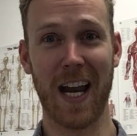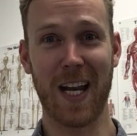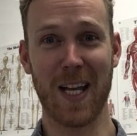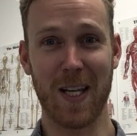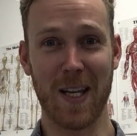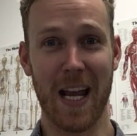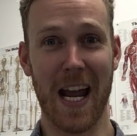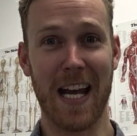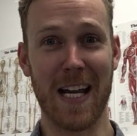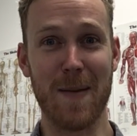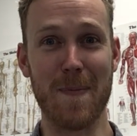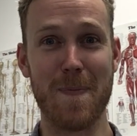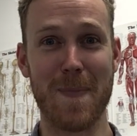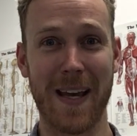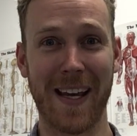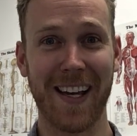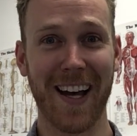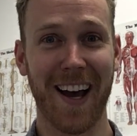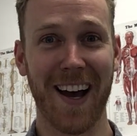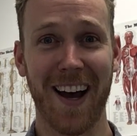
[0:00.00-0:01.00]
any
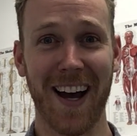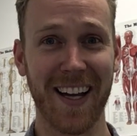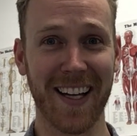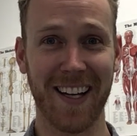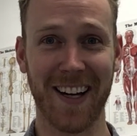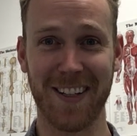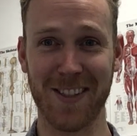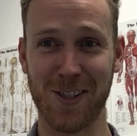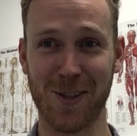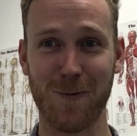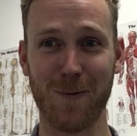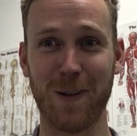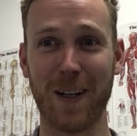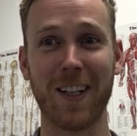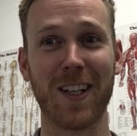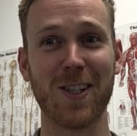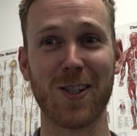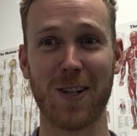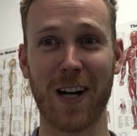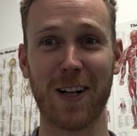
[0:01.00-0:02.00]
bigger. I
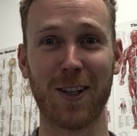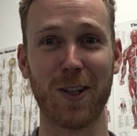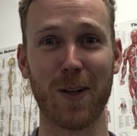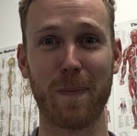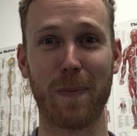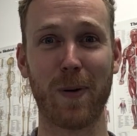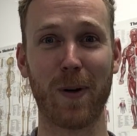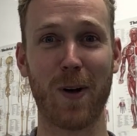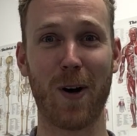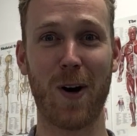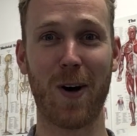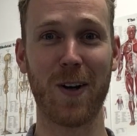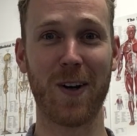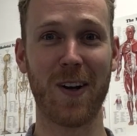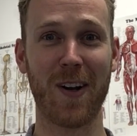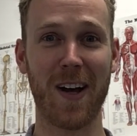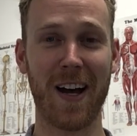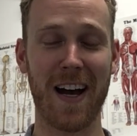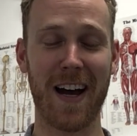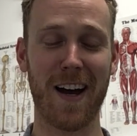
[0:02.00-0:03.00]
really struggle to put on